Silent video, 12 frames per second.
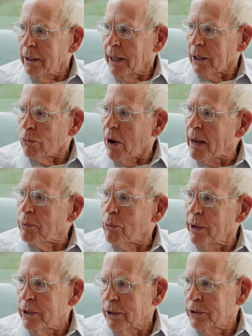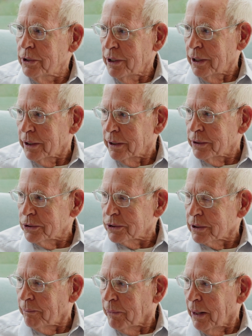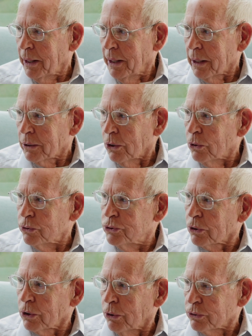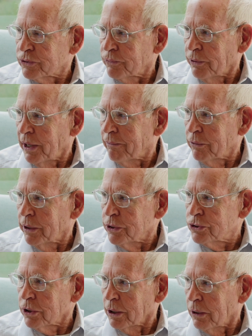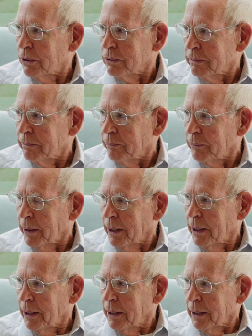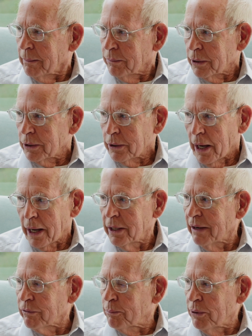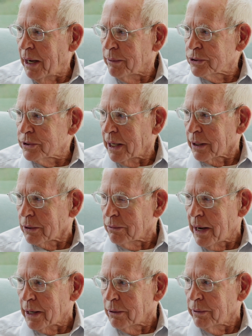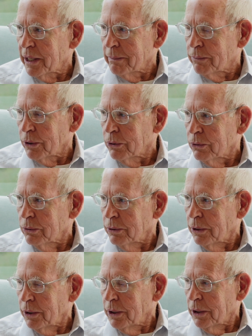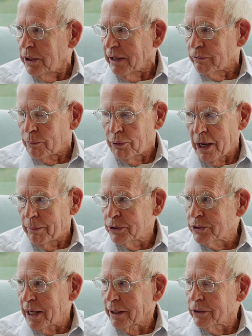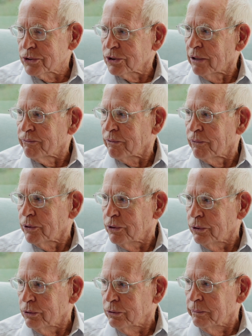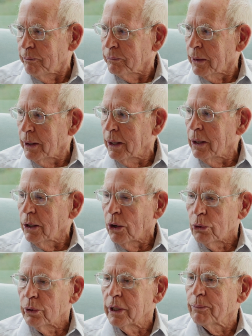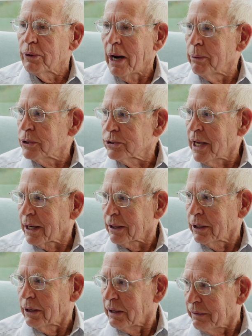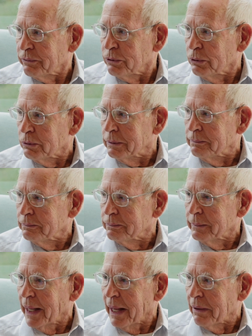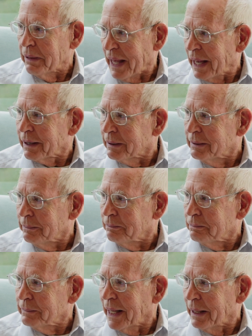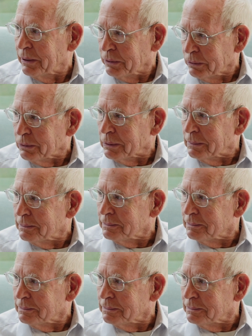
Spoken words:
I'd wipe away your tears and hold you close forever in shalom. But God never promised I could write a rainbow, never promised I could suffer for you, only promised I could love you, and that I do.